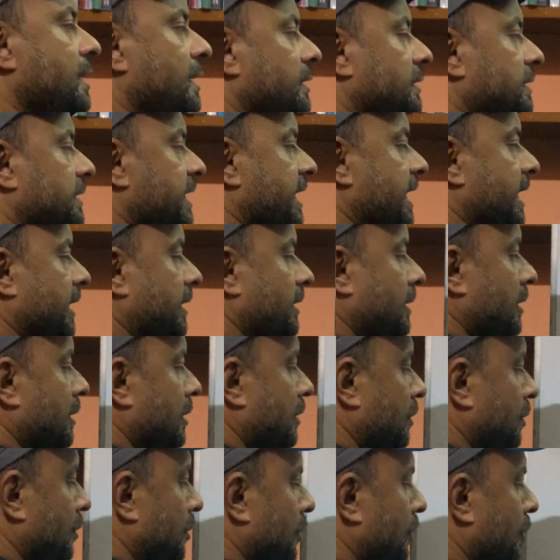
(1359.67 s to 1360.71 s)
Their
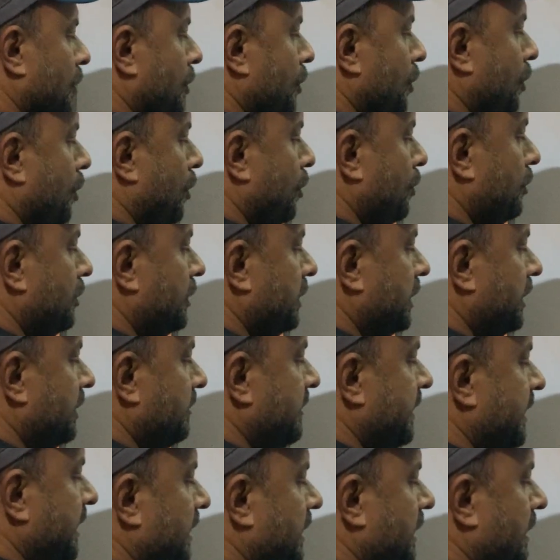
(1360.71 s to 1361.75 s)
loan
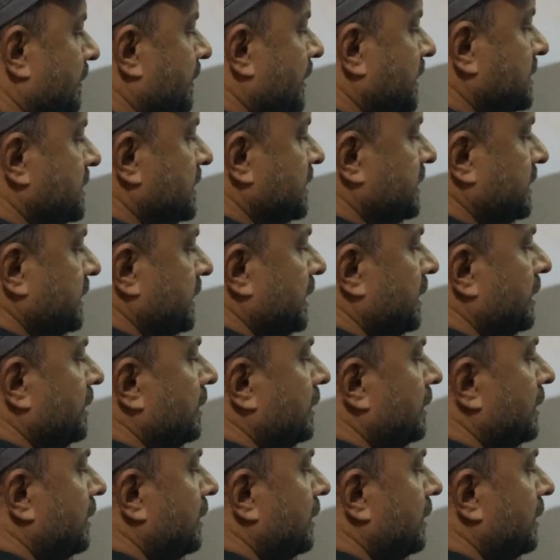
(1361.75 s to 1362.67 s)
giving capacity